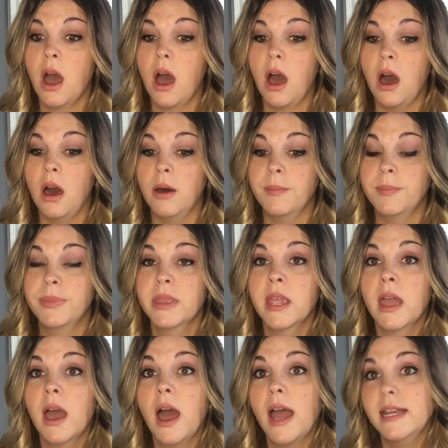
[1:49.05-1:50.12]

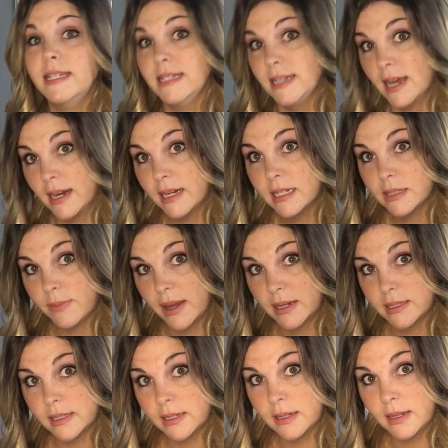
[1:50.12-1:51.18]
I did not
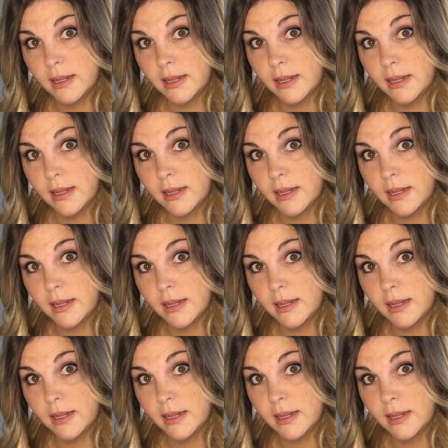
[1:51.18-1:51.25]
expect